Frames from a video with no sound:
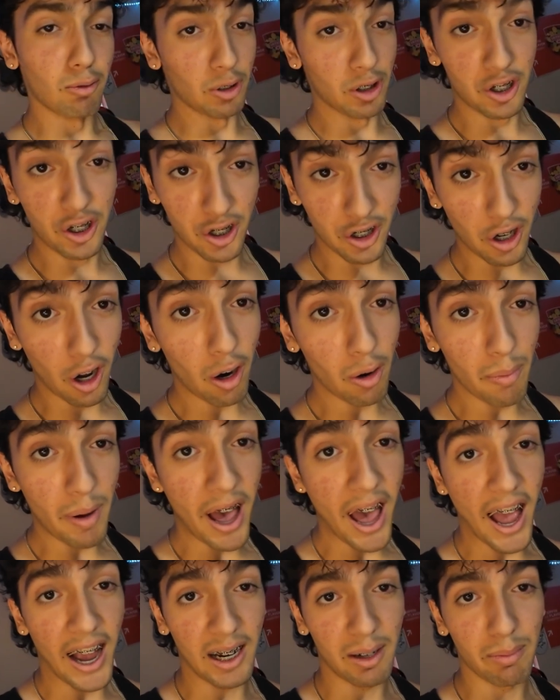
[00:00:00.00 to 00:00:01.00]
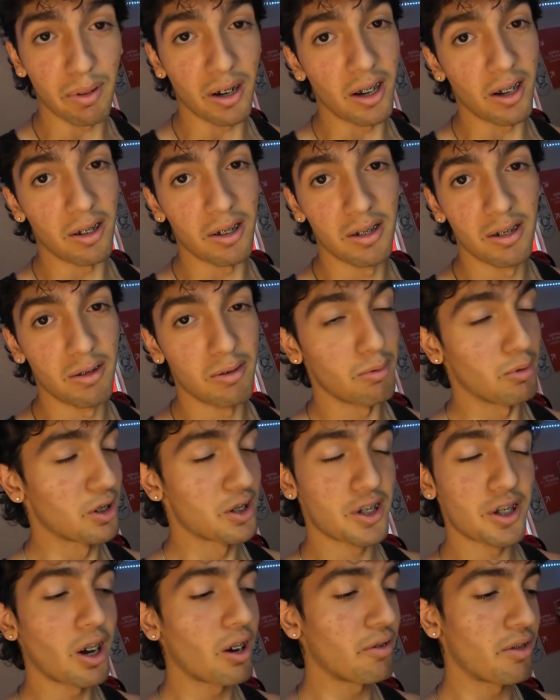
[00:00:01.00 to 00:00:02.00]
We're so back, bro. We're
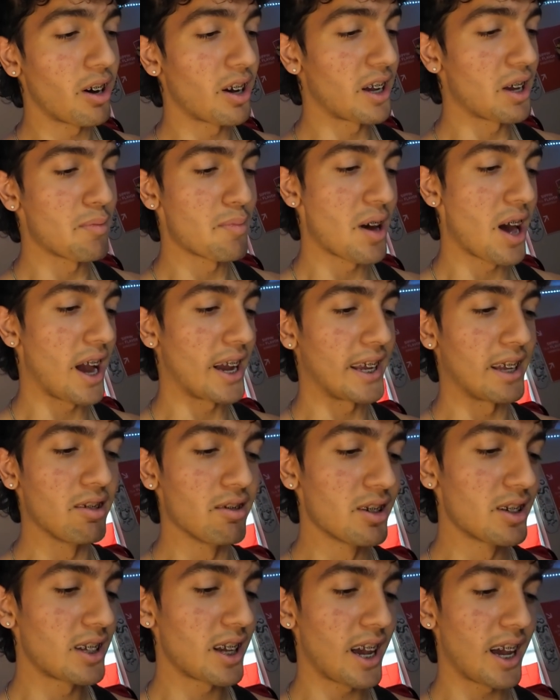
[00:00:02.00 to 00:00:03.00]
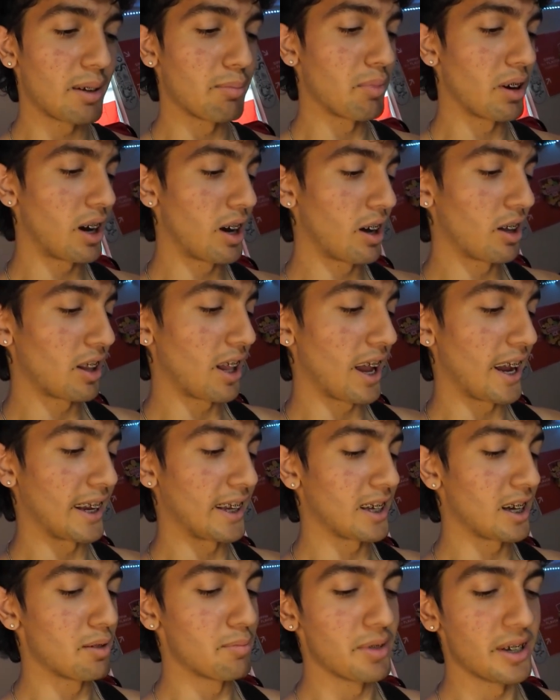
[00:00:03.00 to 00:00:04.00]
so fucking back. He was like, bro,
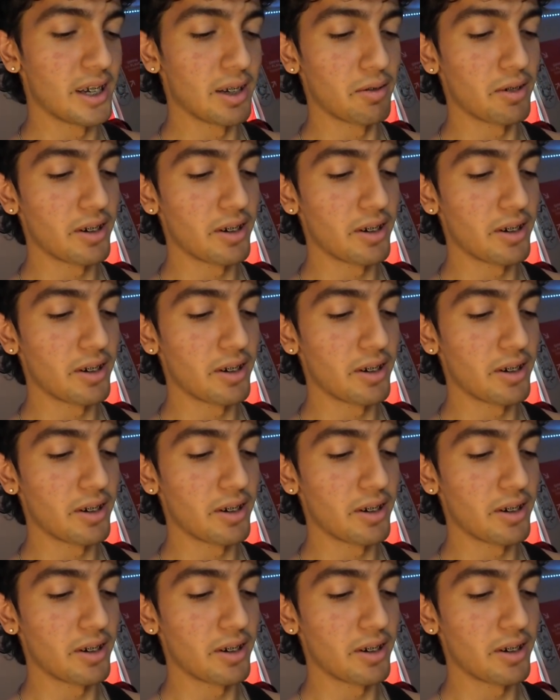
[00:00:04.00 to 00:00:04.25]
come in